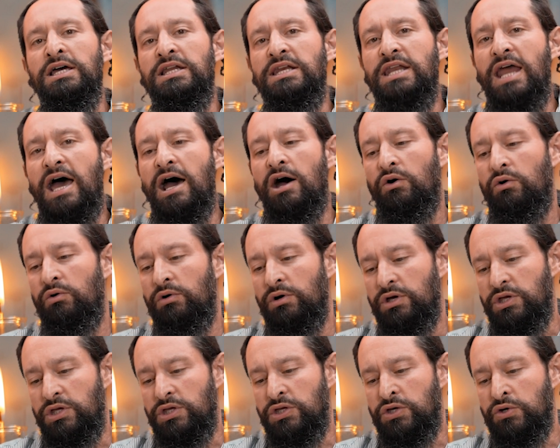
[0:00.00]
Now,
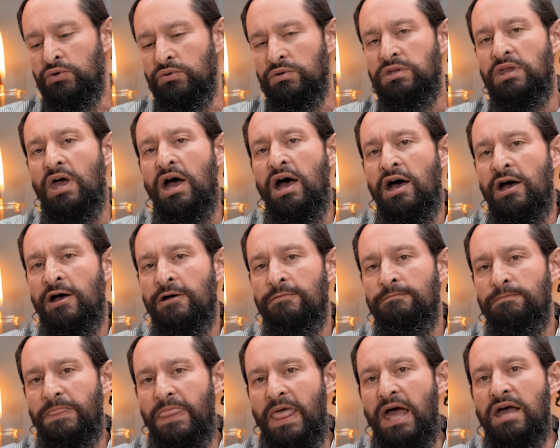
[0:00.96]
Yehuda
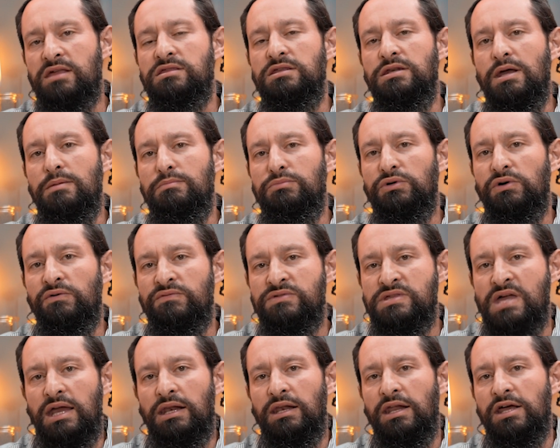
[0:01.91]
has a number of
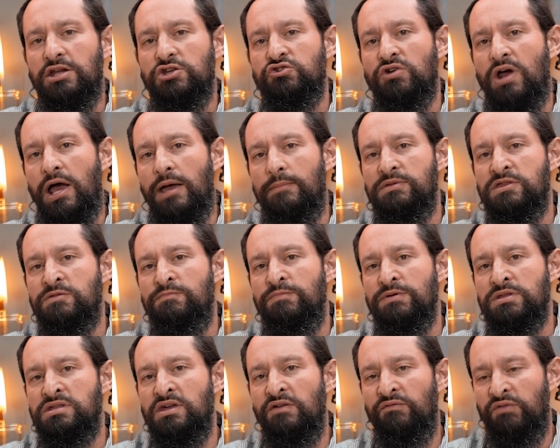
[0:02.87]
satellite tribes,
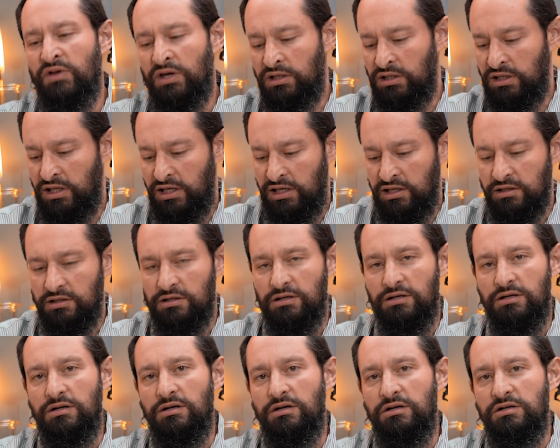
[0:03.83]
specifically
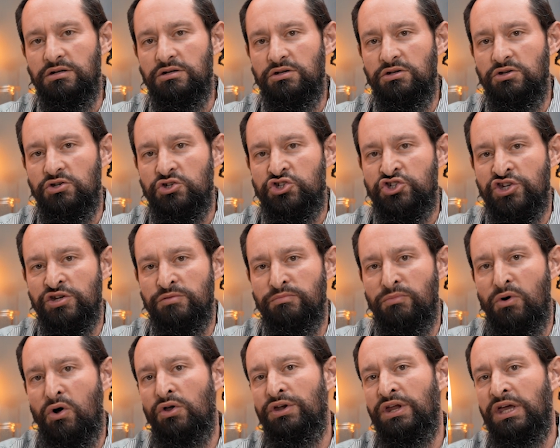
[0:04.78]

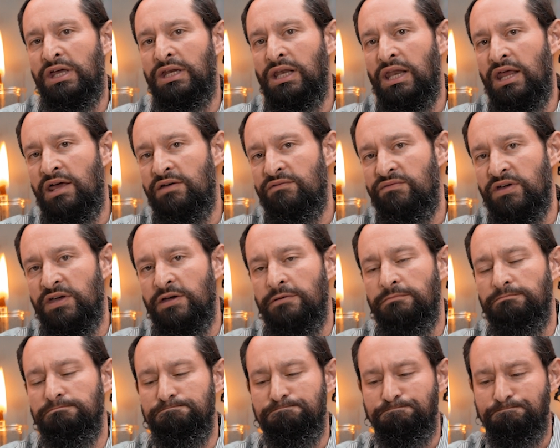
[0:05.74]
Shimon and Levi.
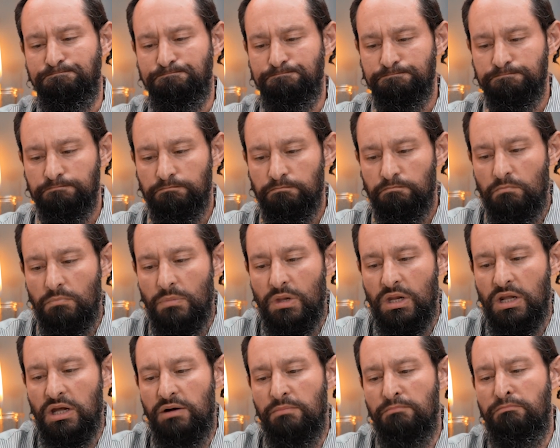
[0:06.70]

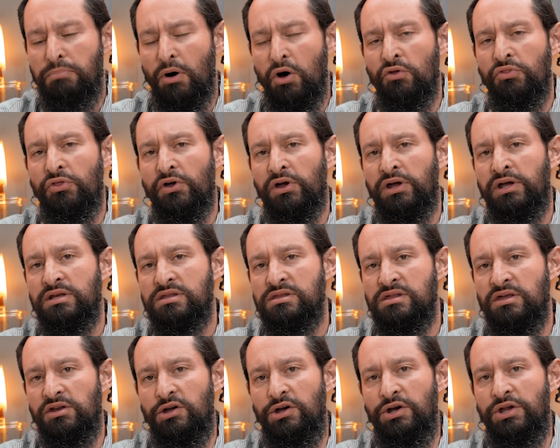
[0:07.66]
Both are
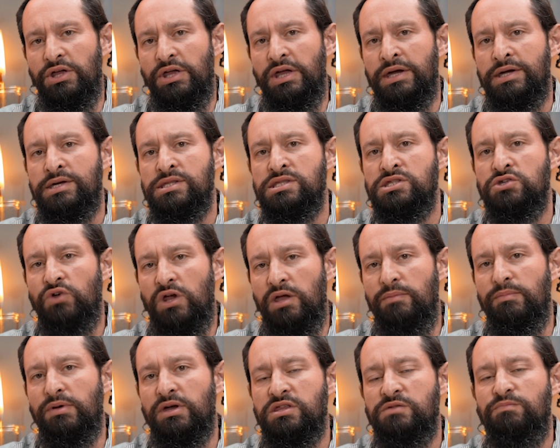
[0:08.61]
considered
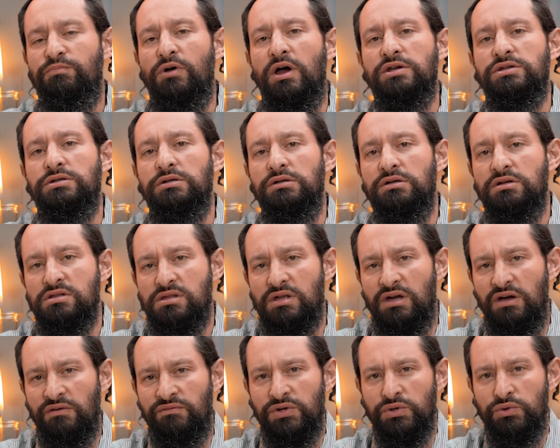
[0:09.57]
extreme expressions
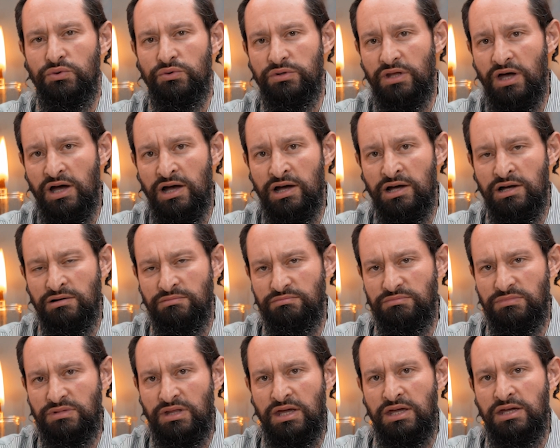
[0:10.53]
of Yehuda.
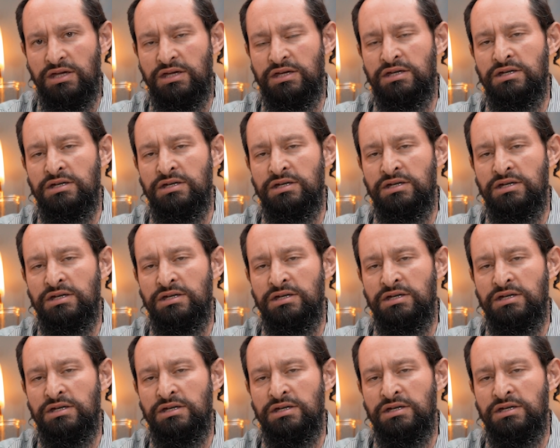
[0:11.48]
They